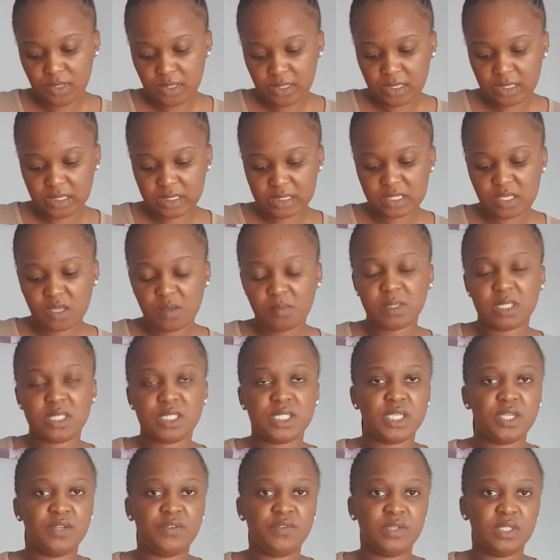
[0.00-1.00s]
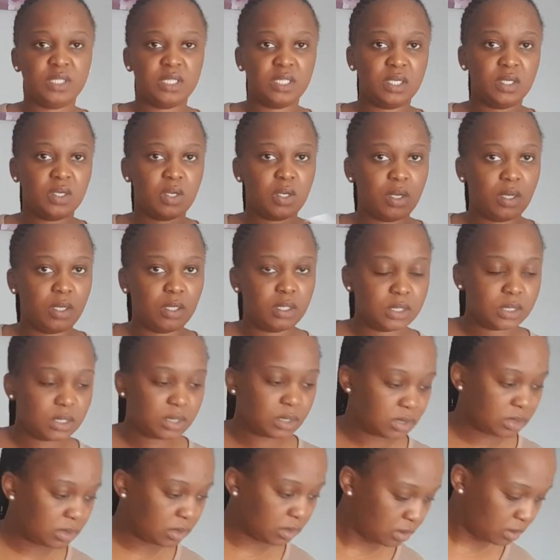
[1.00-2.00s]
that's how much everything
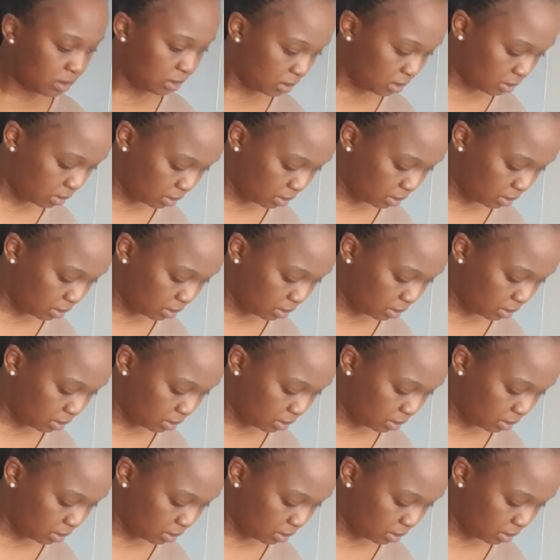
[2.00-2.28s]
costs.